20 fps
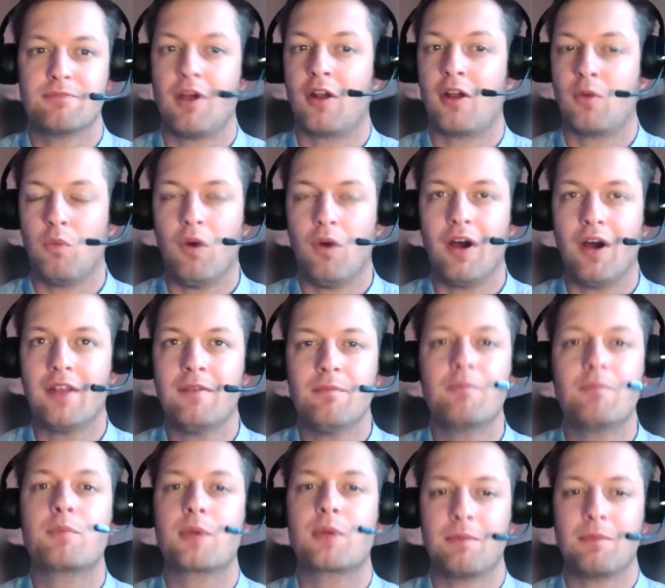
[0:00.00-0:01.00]
are: one,
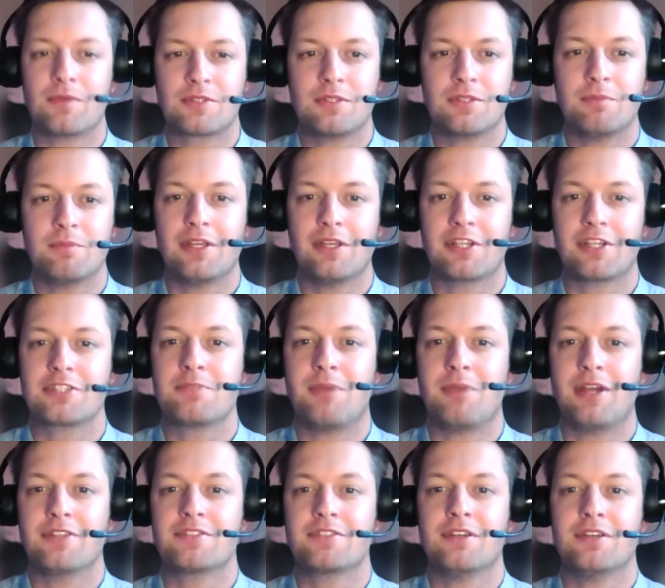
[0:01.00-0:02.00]
premiums can be
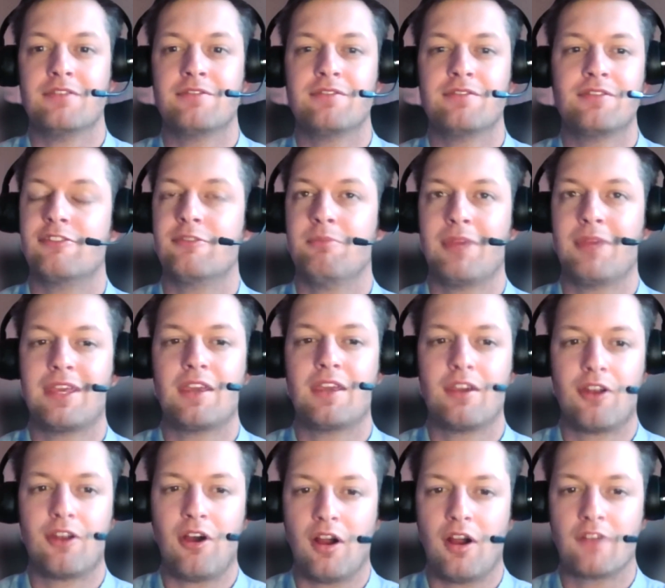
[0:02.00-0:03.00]
expensive, making it
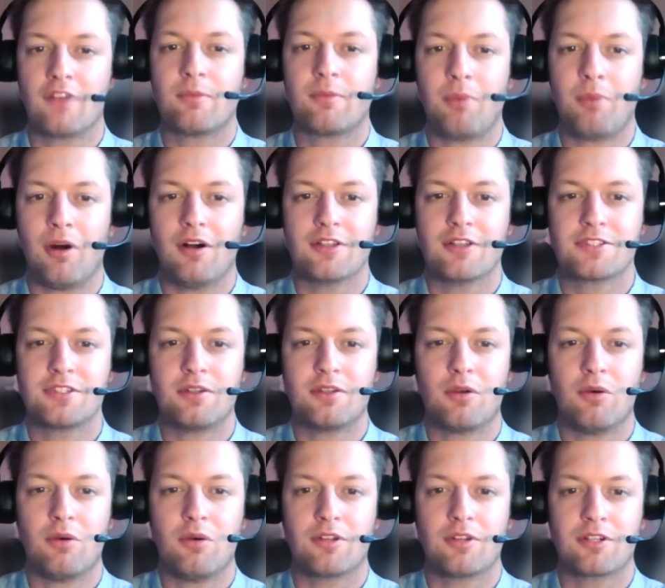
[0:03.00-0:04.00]
hard for
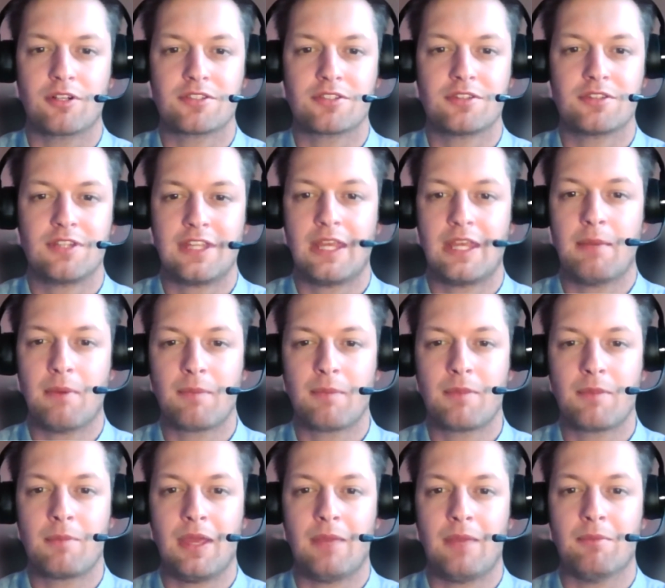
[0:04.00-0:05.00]
policyholders to keep up the
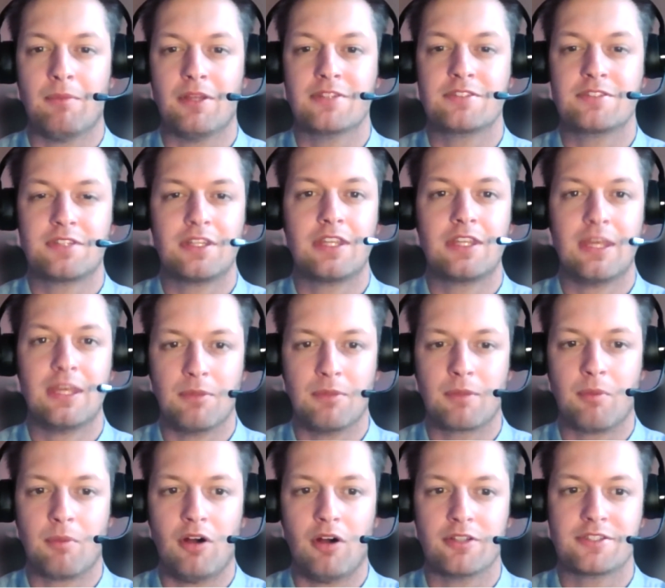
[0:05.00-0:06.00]
payments to keep their
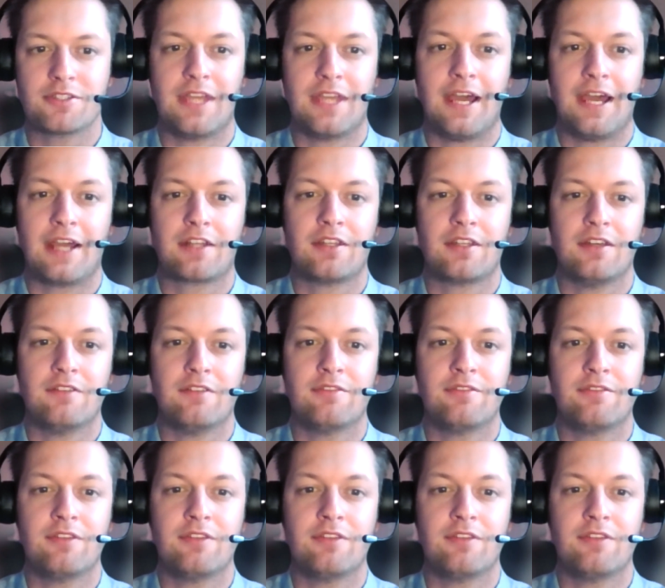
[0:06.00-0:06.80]
policy active.